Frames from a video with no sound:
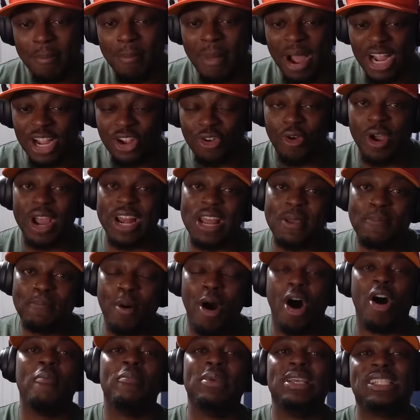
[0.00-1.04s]
My granny
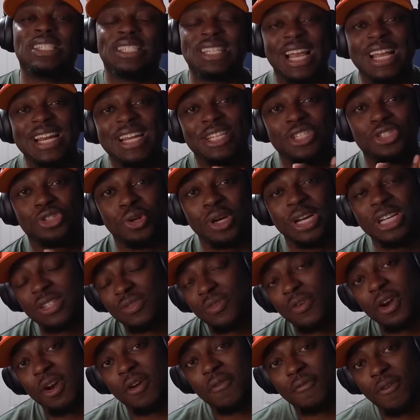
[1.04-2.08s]
bought me San Andreas
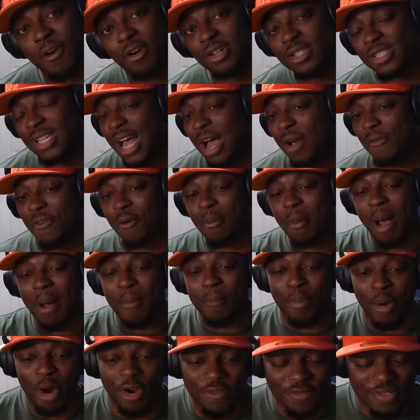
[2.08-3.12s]
for the first time for my
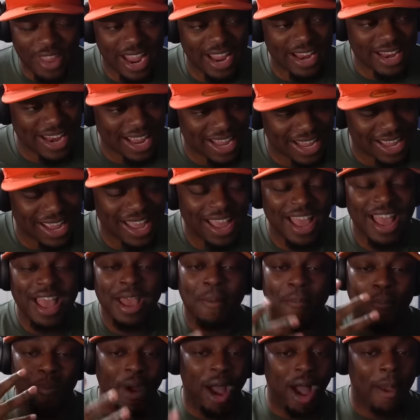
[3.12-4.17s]
birthday, nigga.
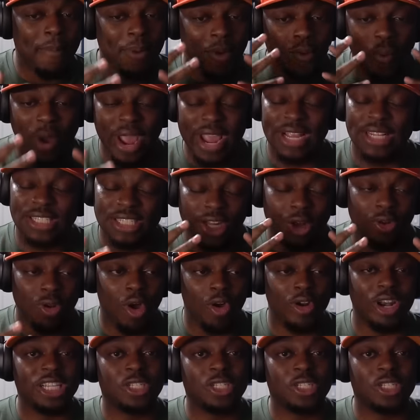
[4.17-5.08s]
Bro, I've been waiting so long.